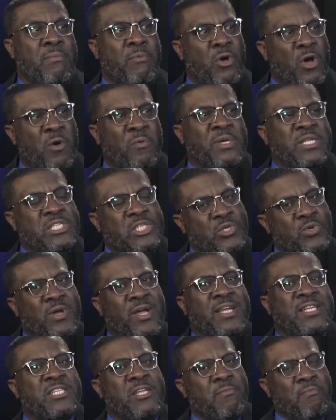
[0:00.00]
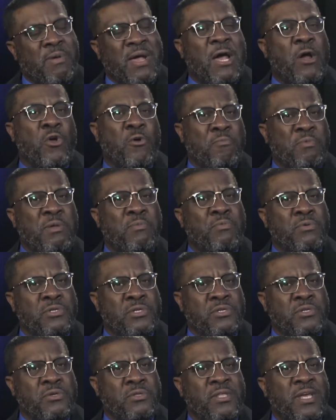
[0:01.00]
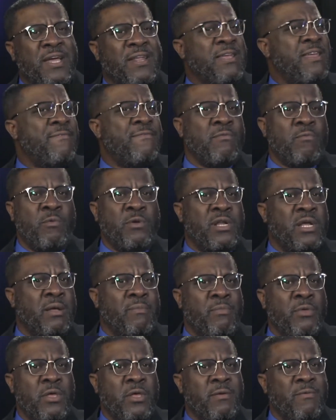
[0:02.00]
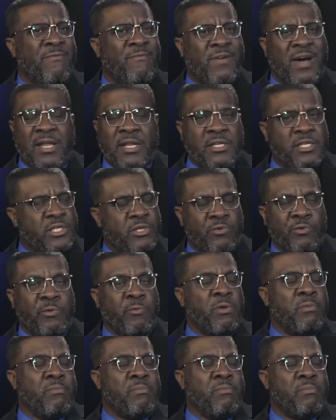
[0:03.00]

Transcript: I'm always trying to empower people to do that, even when I'm volunteering with